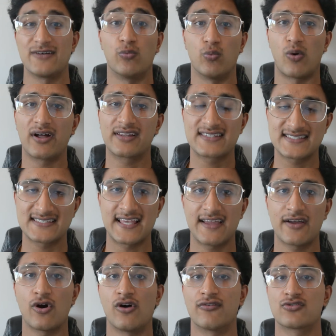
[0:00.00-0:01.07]
one
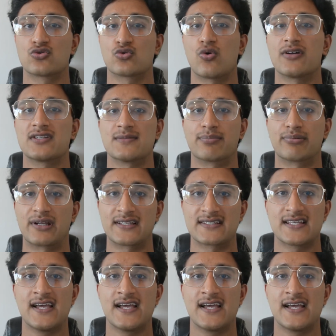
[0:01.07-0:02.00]
set of squats brings